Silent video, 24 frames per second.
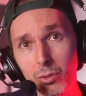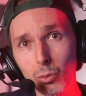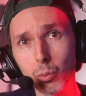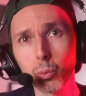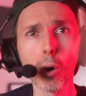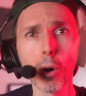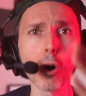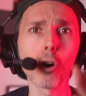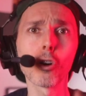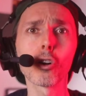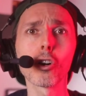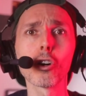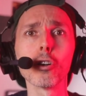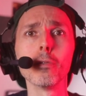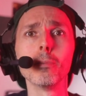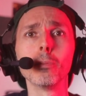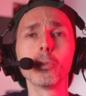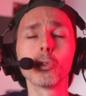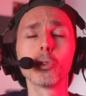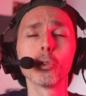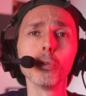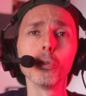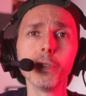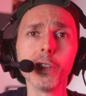Welcome
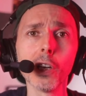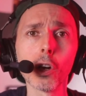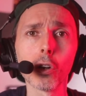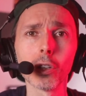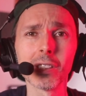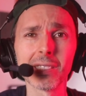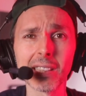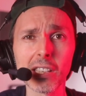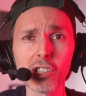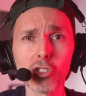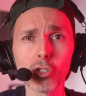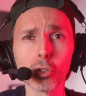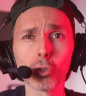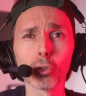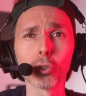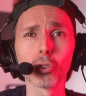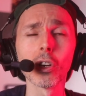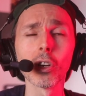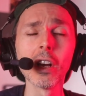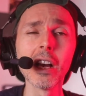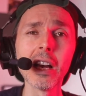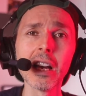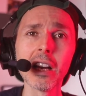to VR Essentials,